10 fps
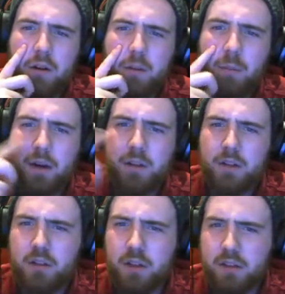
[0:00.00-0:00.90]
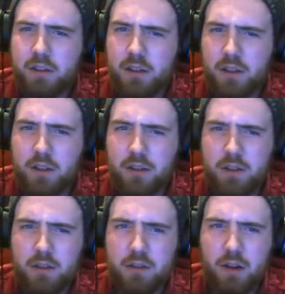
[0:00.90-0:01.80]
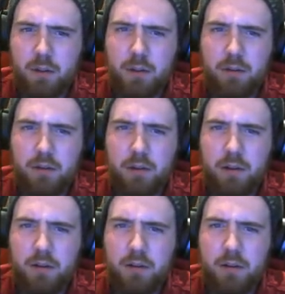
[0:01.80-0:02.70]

monsters. I see a zombie over there.